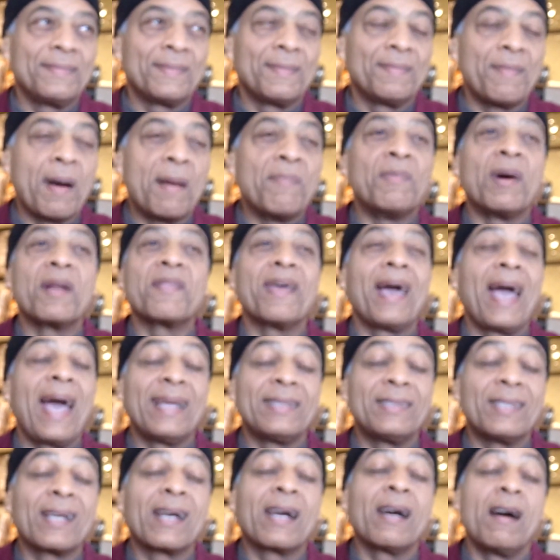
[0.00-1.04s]
My mother had
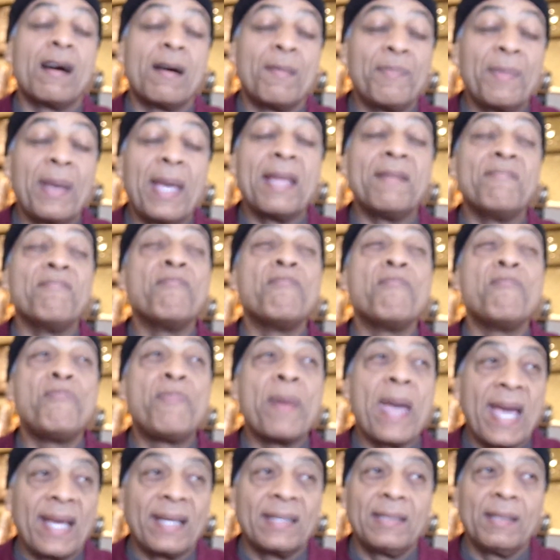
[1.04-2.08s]
to come and
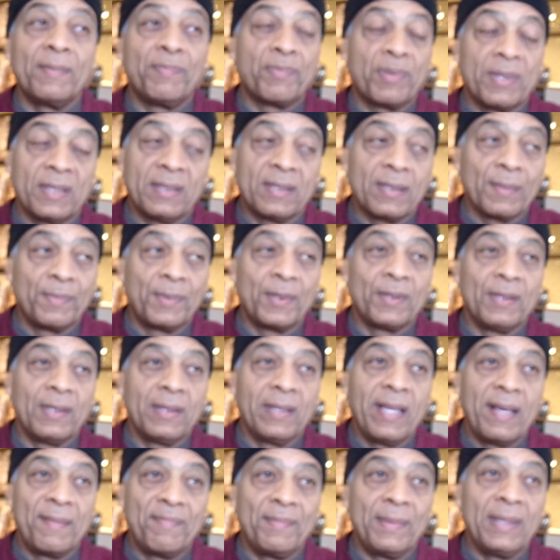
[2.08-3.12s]
beg the principal to
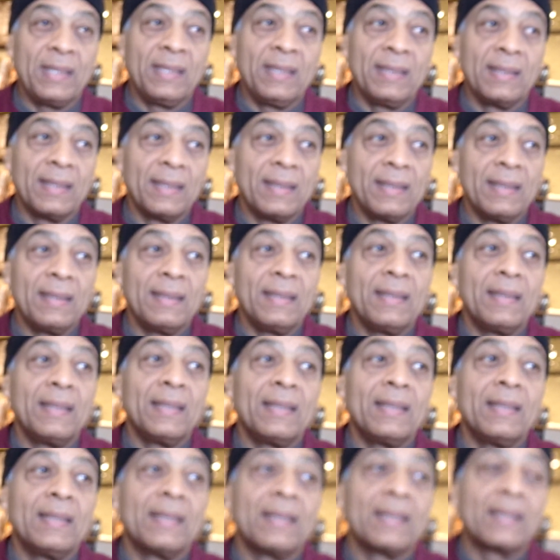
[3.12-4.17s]
let me
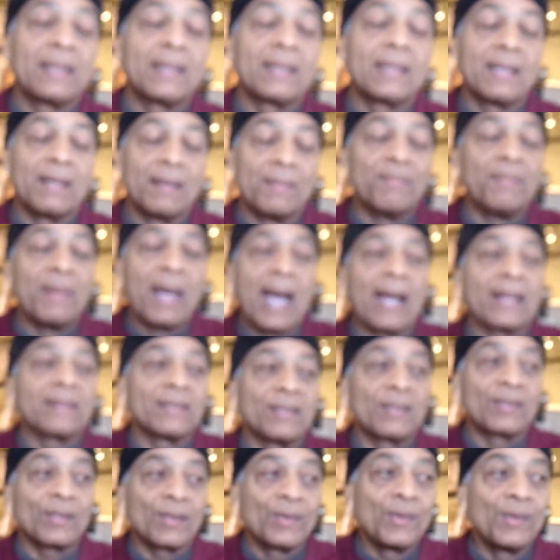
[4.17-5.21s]
come back to
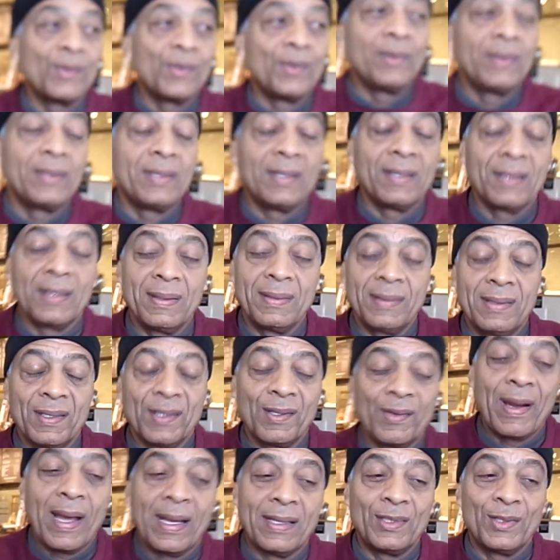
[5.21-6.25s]
school and to
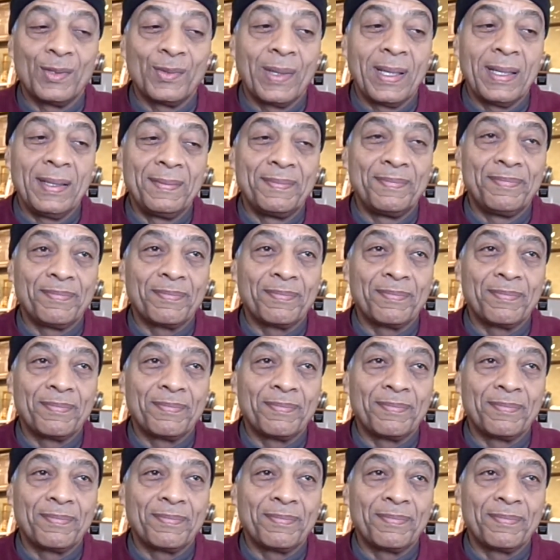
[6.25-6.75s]
graduate.